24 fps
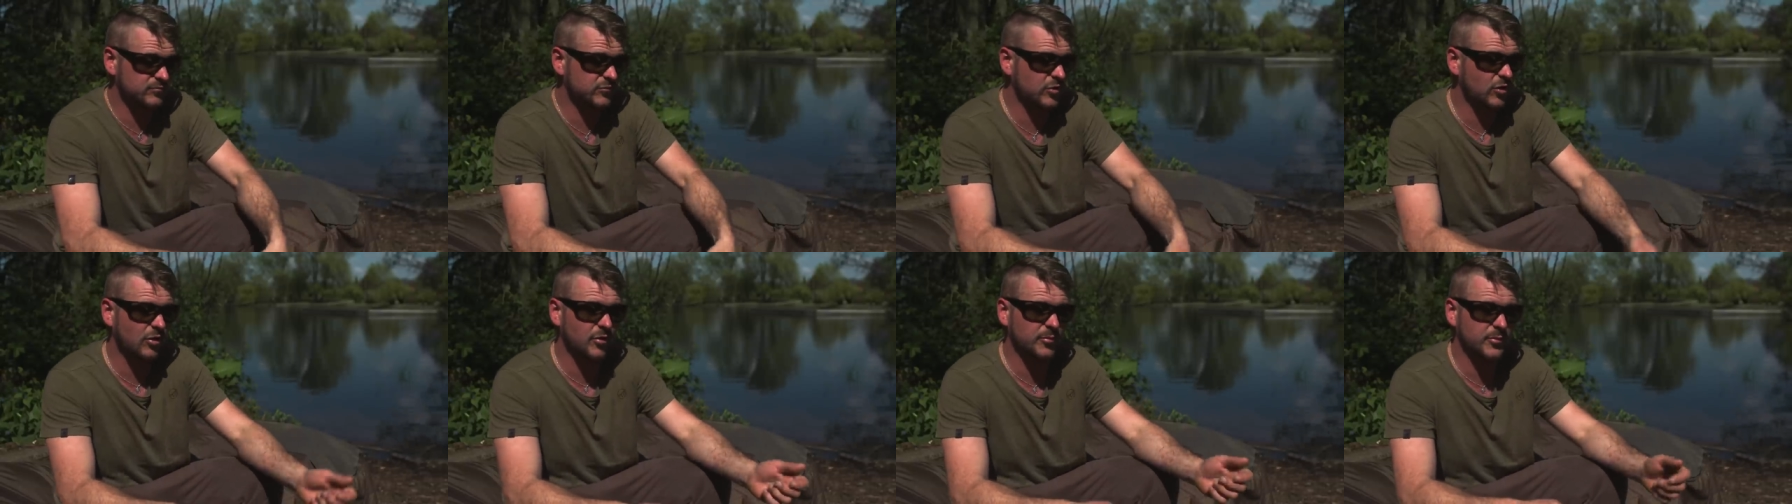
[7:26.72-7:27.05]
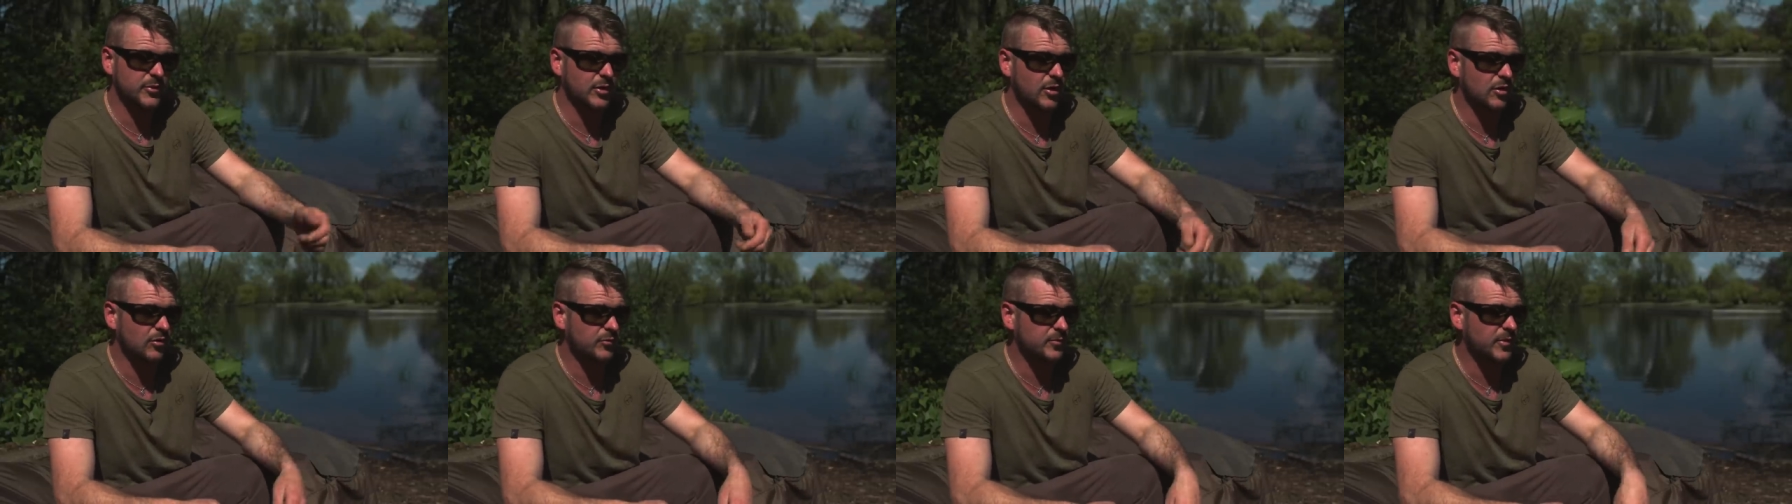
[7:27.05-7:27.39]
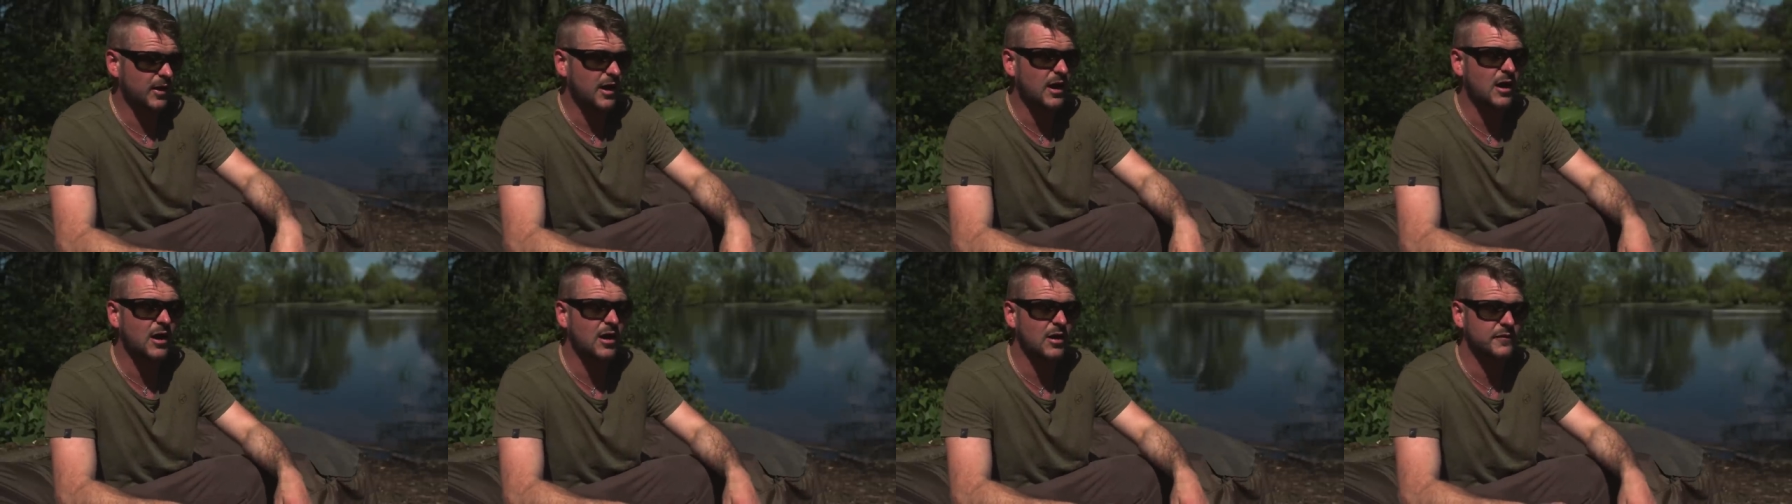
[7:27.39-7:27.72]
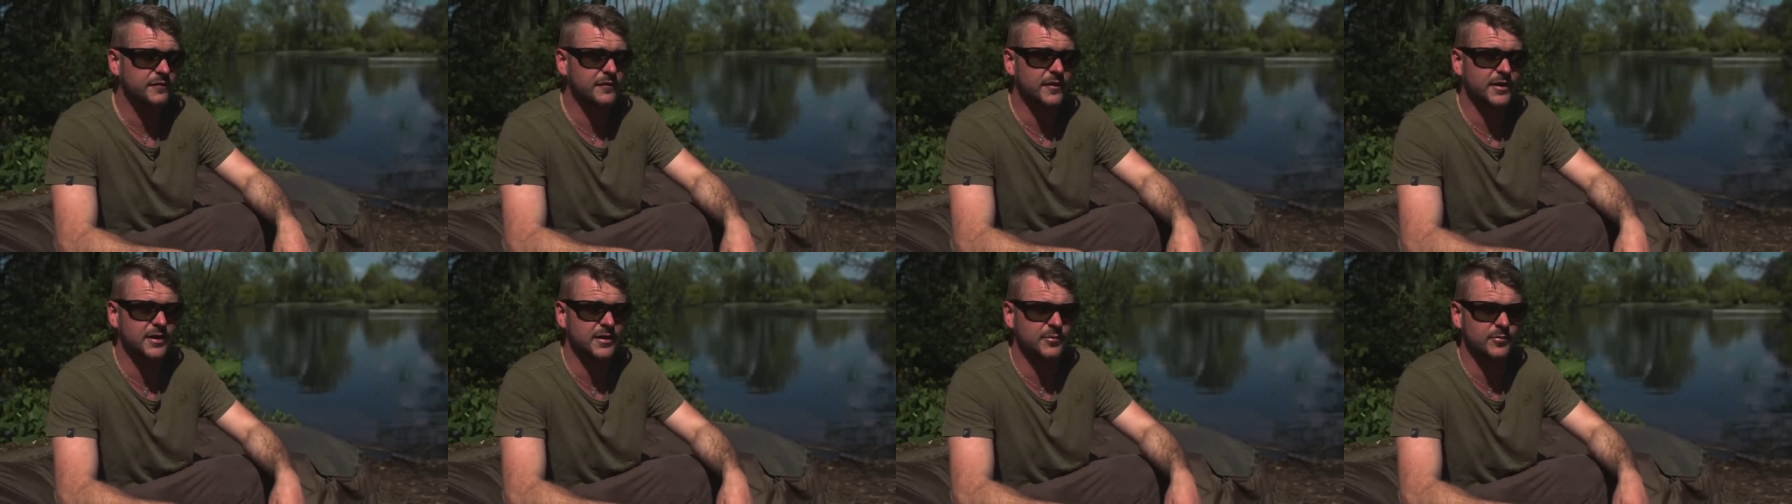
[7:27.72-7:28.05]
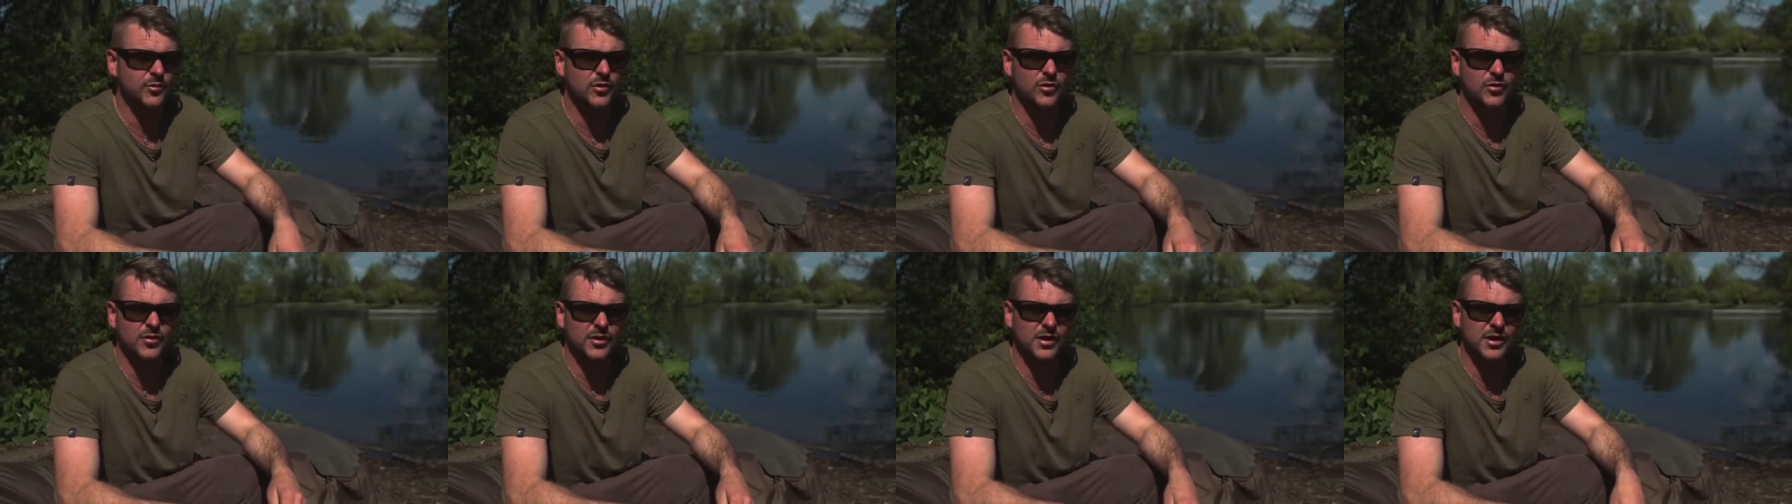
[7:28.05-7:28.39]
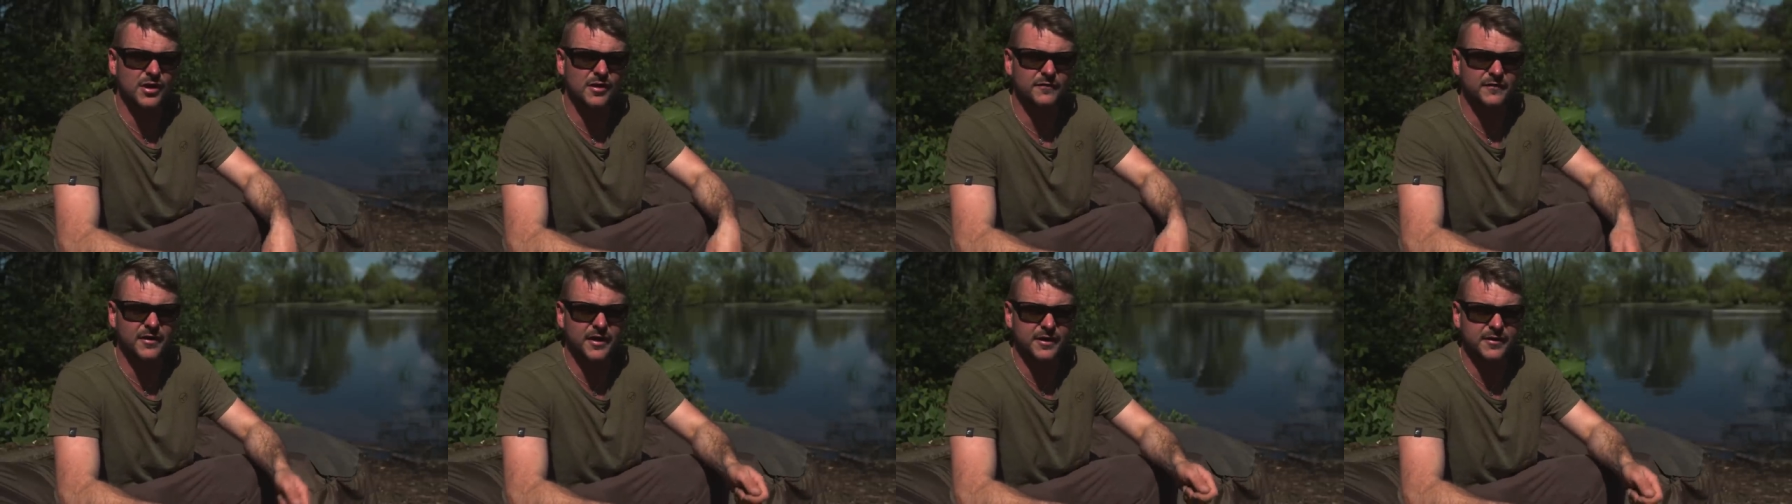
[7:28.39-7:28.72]
on about half eight in the
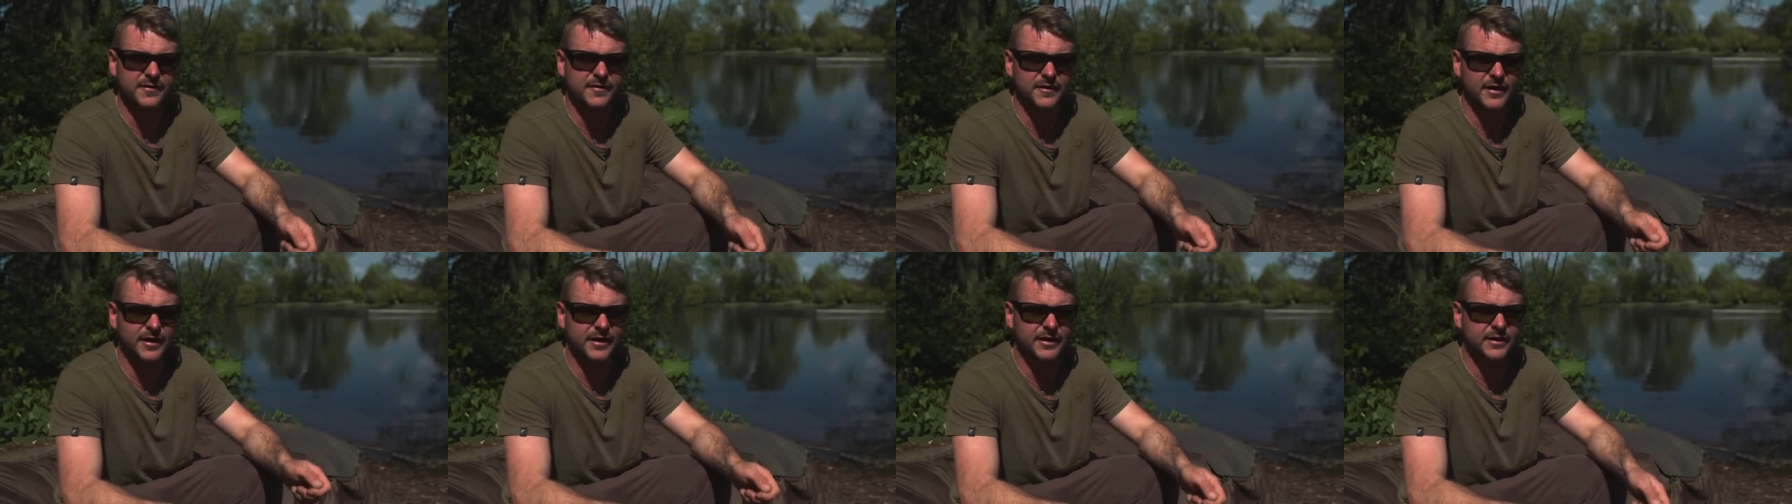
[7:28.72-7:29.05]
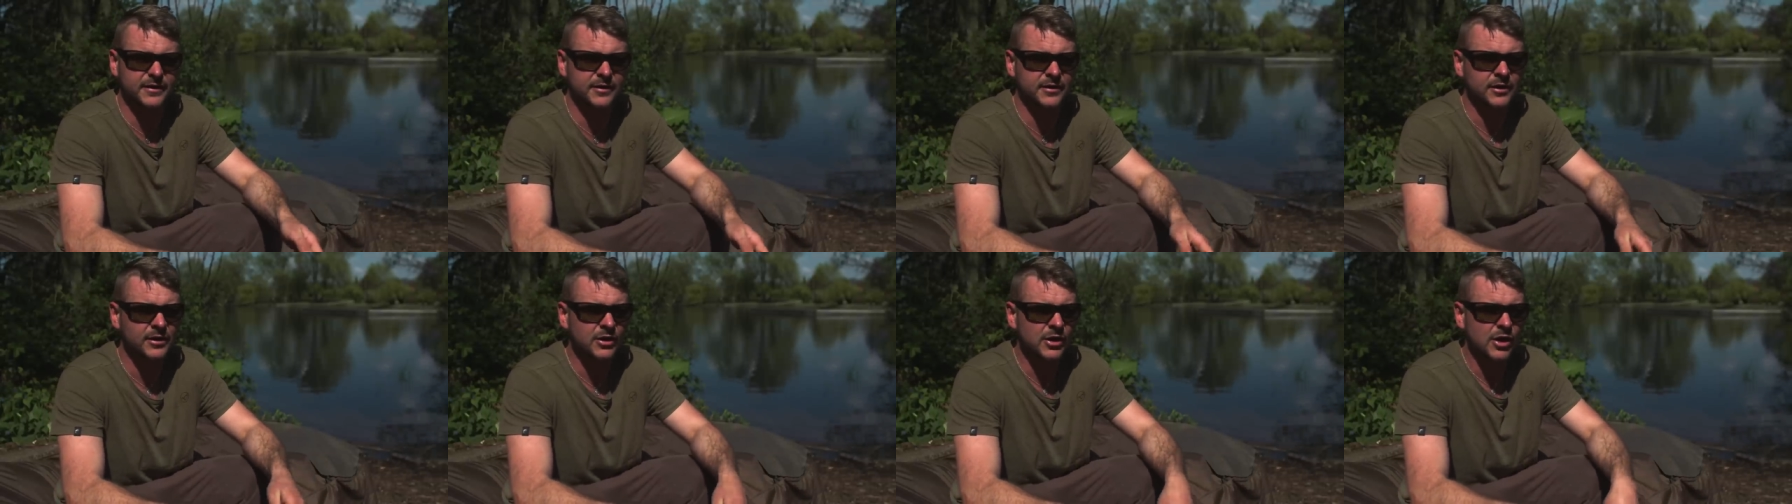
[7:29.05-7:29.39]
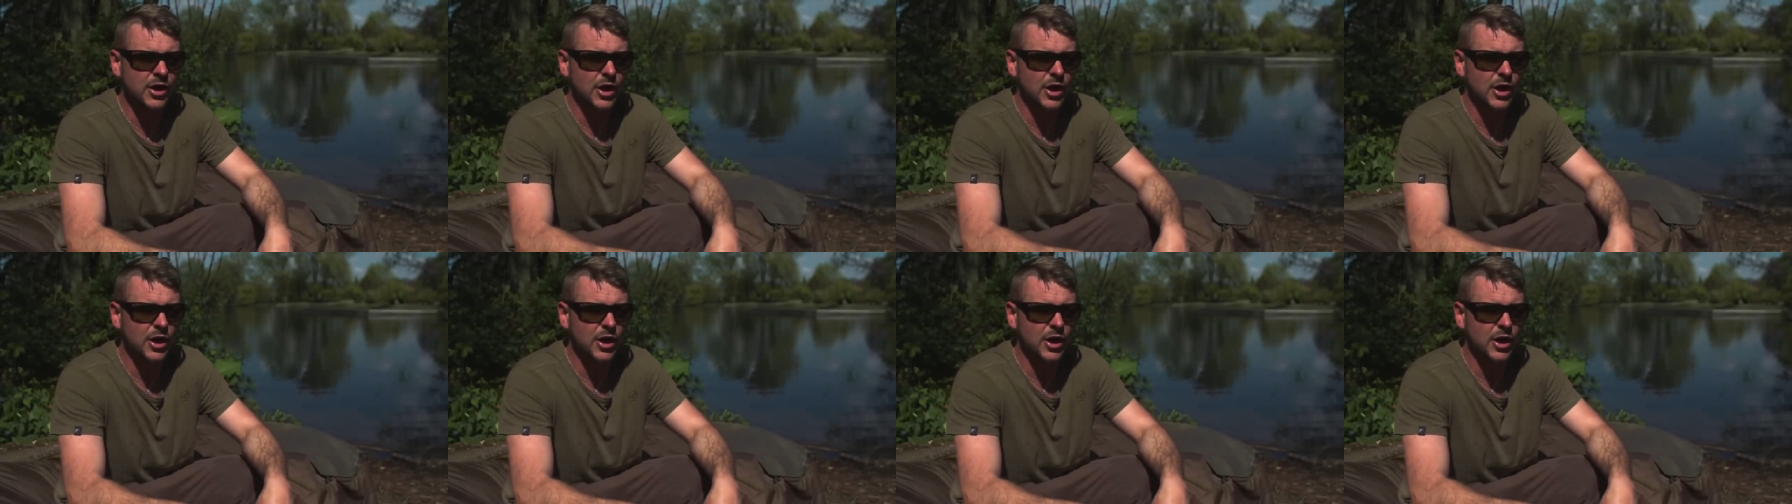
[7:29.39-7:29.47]
morning, I've had a take,